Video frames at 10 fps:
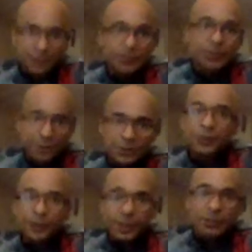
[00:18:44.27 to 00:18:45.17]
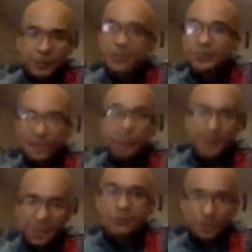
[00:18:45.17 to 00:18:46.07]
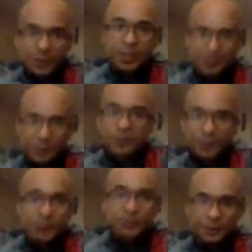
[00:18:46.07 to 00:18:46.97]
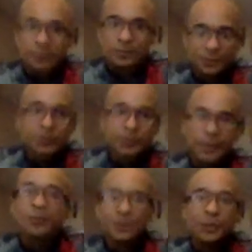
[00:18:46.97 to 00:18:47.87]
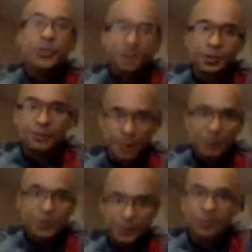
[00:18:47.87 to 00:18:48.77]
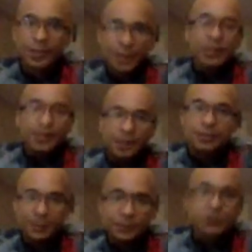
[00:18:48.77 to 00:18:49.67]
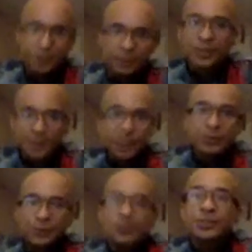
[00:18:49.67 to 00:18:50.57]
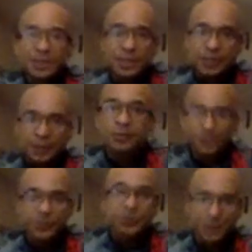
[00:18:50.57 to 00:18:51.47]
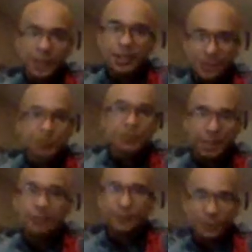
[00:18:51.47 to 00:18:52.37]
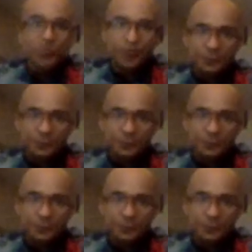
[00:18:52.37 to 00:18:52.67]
In the newer cameras, even the manual cameras, there was no interruption in your ability to see what you're taking a photo of.